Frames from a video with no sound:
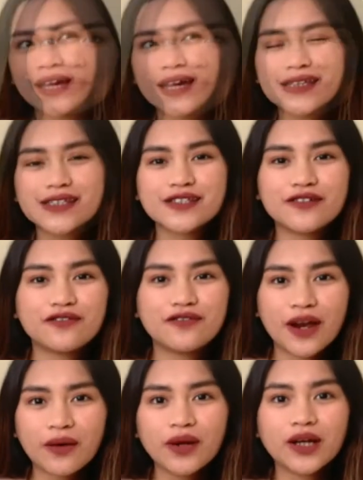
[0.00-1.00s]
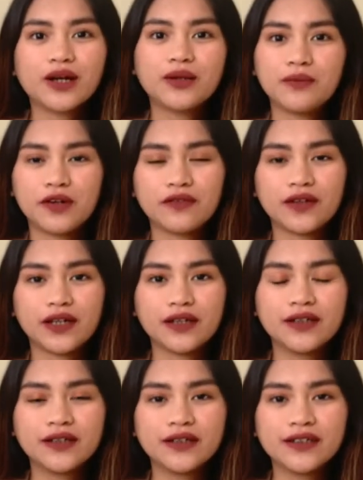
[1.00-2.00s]
It's a very good movie.
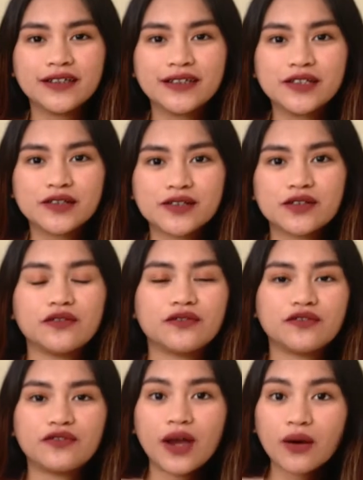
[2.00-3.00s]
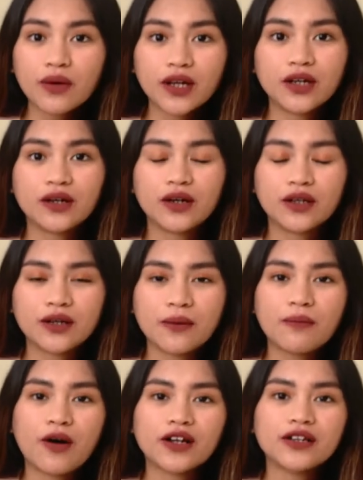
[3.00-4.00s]
So very good
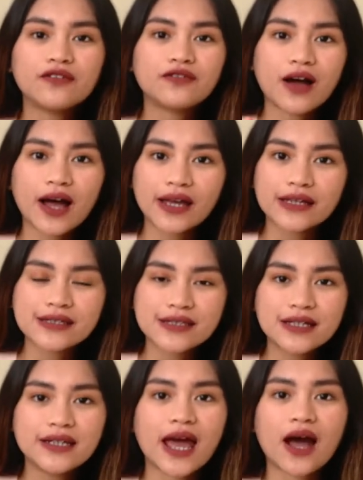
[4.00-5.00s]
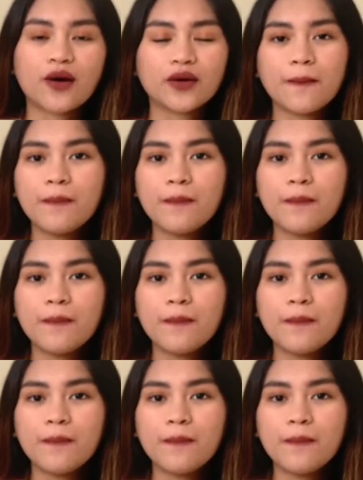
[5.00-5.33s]
modifies the noun